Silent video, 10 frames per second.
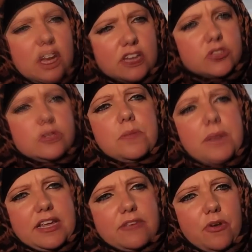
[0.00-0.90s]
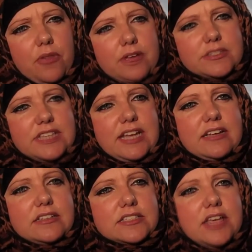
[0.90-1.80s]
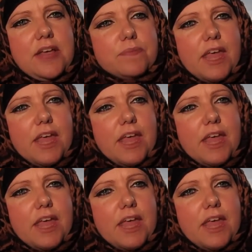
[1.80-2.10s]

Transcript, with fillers: I, I truly believe all those things.